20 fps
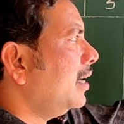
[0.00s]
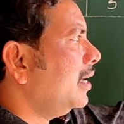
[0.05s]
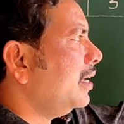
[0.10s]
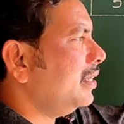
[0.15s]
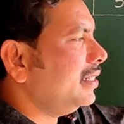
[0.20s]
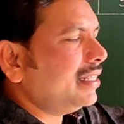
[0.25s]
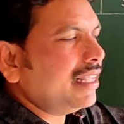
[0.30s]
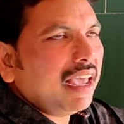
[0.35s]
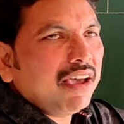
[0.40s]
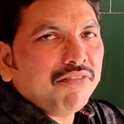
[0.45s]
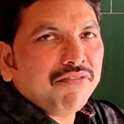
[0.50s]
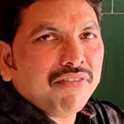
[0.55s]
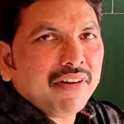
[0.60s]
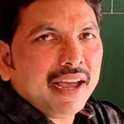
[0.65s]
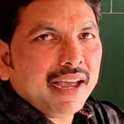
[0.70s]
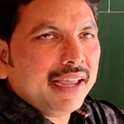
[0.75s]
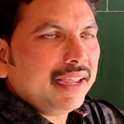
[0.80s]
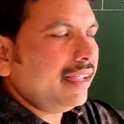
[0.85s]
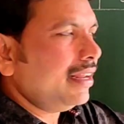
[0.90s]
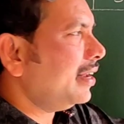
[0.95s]
Is
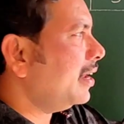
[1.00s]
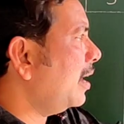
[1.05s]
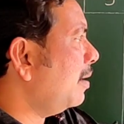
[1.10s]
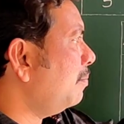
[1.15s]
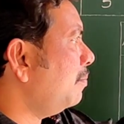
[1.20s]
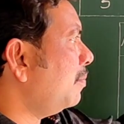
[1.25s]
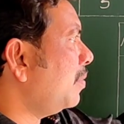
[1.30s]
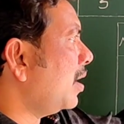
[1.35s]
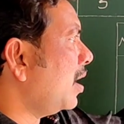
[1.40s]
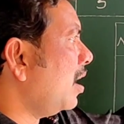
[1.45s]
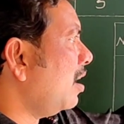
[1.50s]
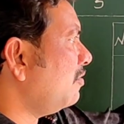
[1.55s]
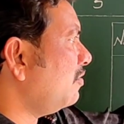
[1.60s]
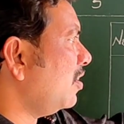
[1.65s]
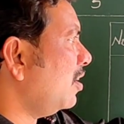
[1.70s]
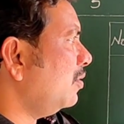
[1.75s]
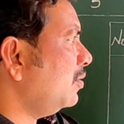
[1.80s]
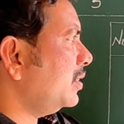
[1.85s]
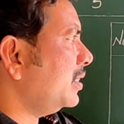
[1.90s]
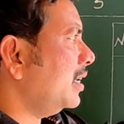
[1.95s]
FI, number of
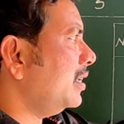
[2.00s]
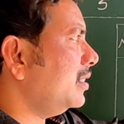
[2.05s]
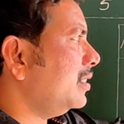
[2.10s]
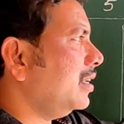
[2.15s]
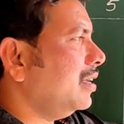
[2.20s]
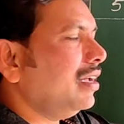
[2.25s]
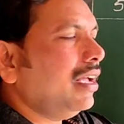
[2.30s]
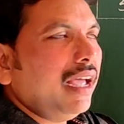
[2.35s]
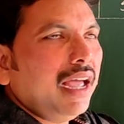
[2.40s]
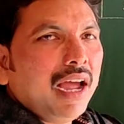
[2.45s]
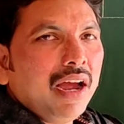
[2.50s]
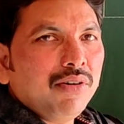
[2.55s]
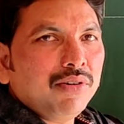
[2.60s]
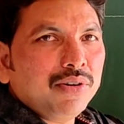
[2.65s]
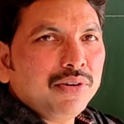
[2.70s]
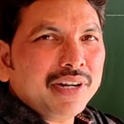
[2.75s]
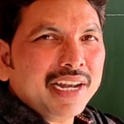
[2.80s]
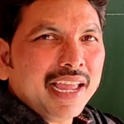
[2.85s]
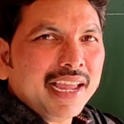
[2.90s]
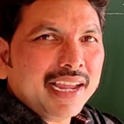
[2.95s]
houses have
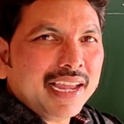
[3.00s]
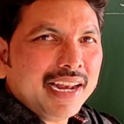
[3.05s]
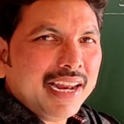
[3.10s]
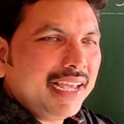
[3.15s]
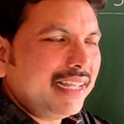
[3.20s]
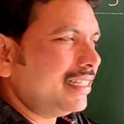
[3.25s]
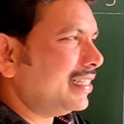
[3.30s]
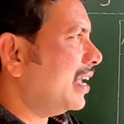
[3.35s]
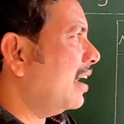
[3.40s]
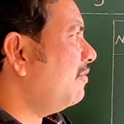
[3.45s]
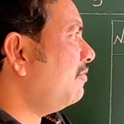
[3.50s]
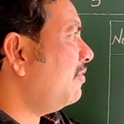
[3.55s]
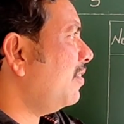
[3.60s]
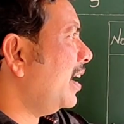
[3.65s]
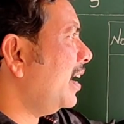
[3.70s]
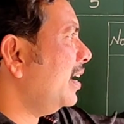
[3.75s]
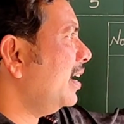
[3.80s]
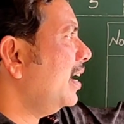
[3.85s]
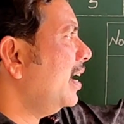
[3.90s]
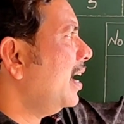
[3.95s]
to taken as
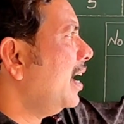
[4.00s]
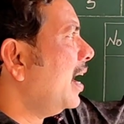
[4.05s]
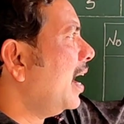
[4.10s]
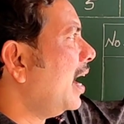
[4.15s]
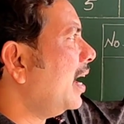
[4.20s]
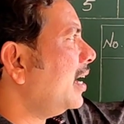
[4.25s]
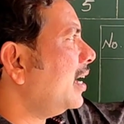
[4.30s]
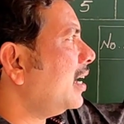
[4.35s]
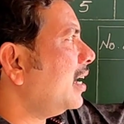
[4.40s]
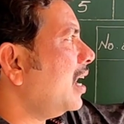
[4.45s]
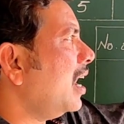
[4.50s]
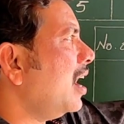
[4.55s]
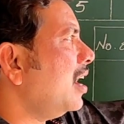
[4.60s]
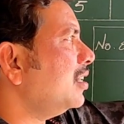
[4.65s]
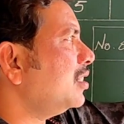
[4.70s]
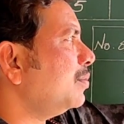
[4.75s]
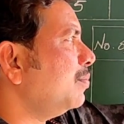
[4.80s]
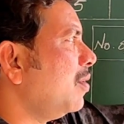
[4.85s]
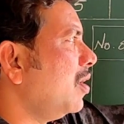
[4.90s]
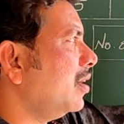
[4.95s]
FI, and
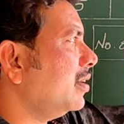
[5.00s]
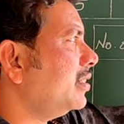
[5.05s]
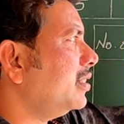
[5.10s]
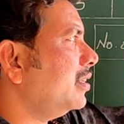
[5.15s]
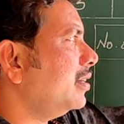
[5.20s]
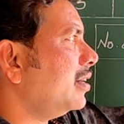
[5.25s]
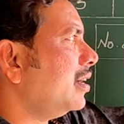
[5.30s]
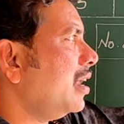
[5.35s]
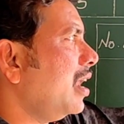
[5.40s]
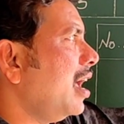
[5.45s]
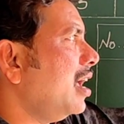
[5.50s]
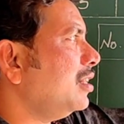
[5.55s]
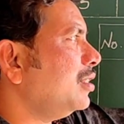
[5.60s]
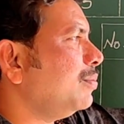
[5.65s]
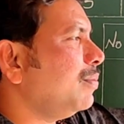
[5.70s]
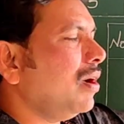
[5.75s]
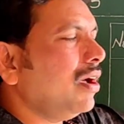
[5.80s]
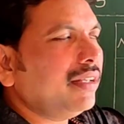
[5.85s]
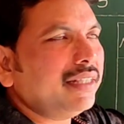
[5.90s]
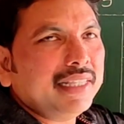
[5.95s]
class marks.
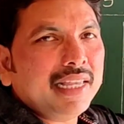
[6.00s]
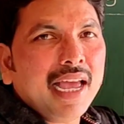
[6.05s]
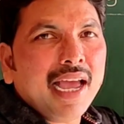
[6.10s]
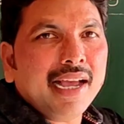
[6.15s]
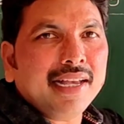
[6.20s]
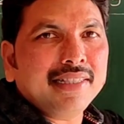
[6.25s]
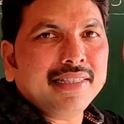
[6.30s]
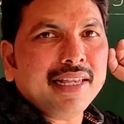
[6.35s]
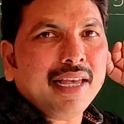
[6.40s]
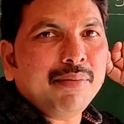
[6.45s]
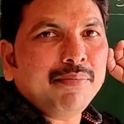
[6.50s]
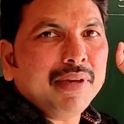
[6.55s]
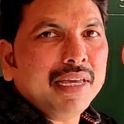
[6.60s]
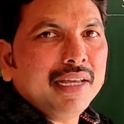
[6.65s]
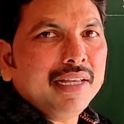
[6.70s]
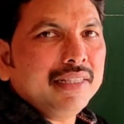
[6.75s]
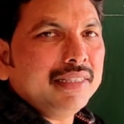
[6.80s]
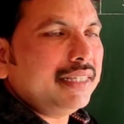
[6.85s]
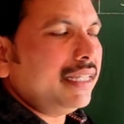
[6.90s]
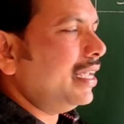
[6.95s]
Class marks XI
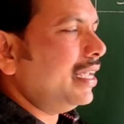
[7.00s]
means